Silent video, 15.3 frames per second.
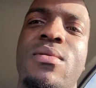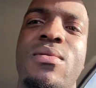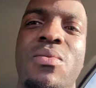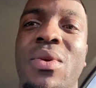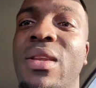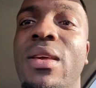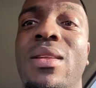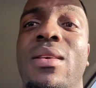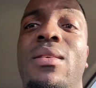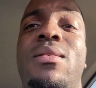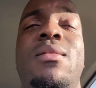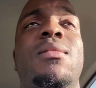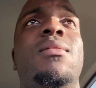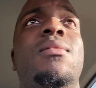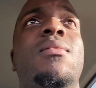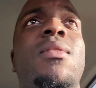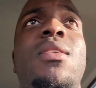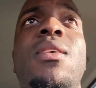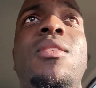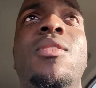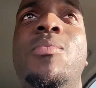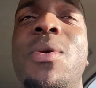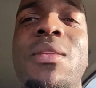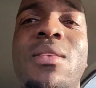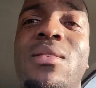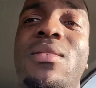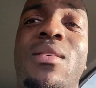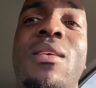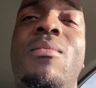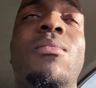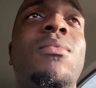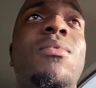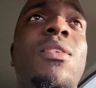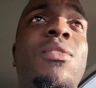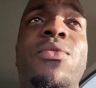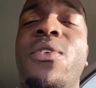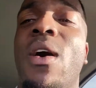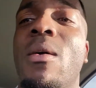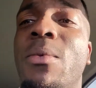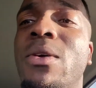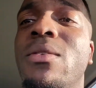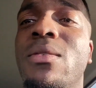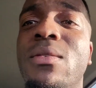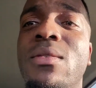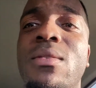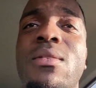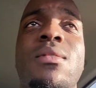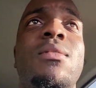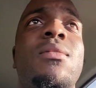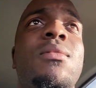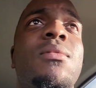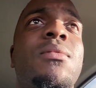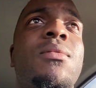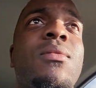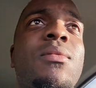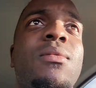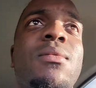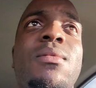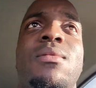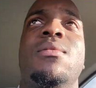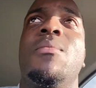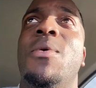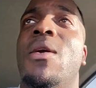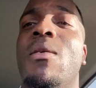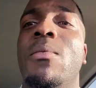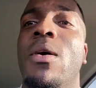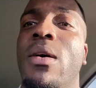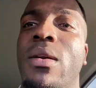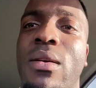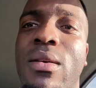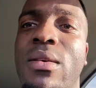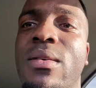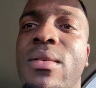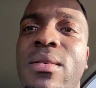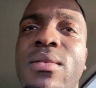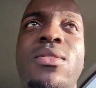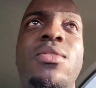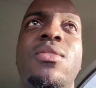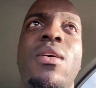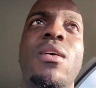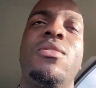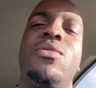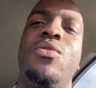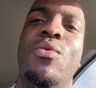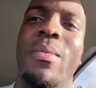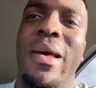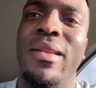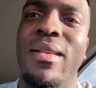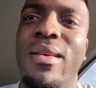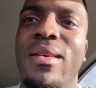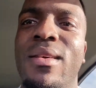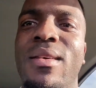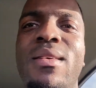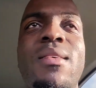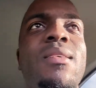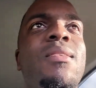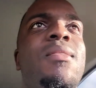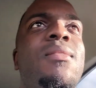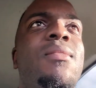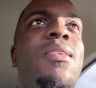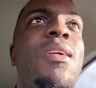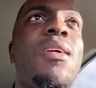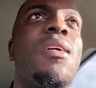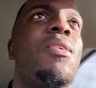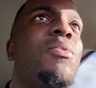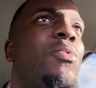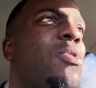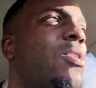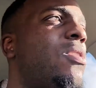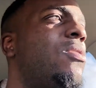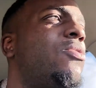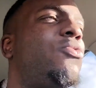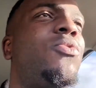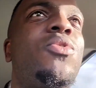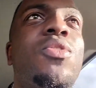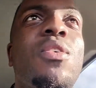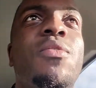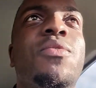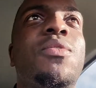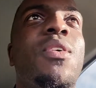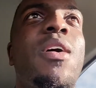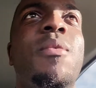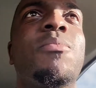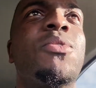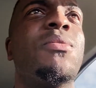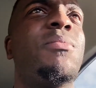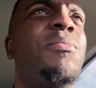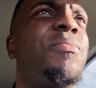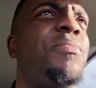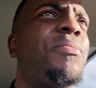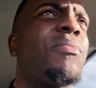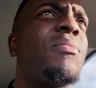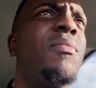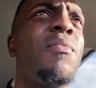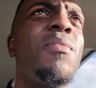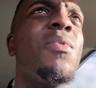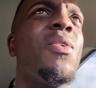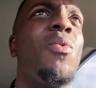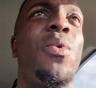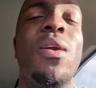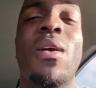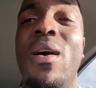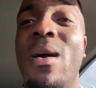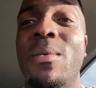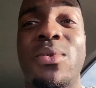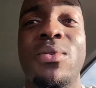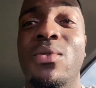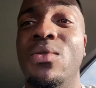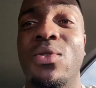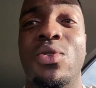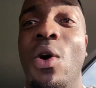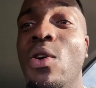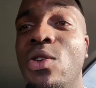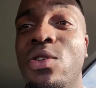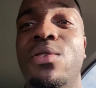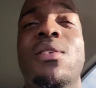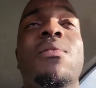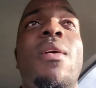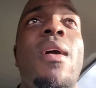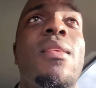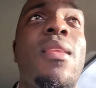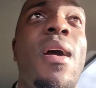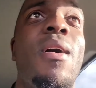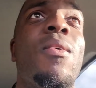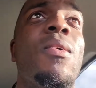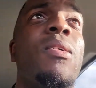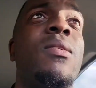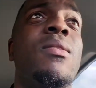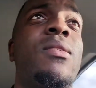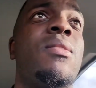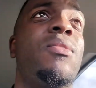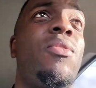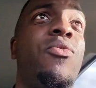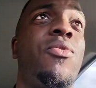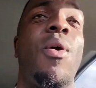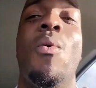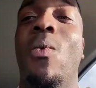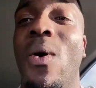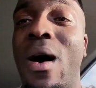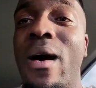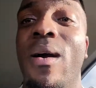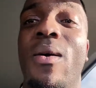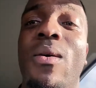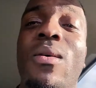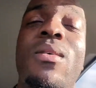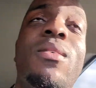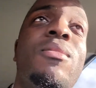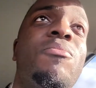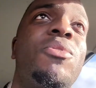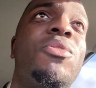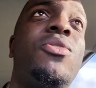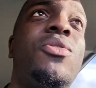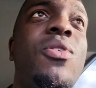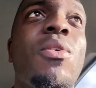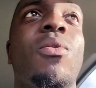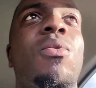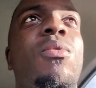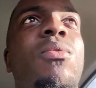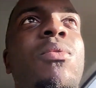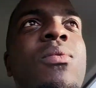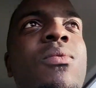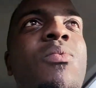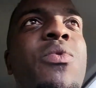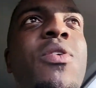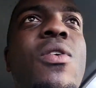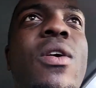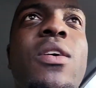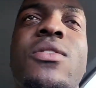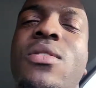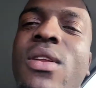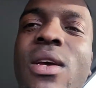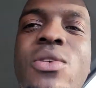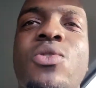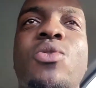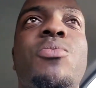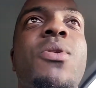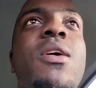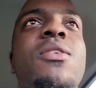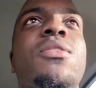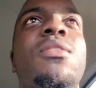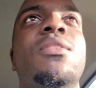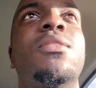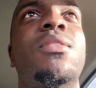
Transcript: We need it. We need to beat this team, these farmers. I mean, come on. This is Arsenal, man. Yeah, we're going through tough times. And we are absolute dog shit right now for a while. But still, we've got international players on this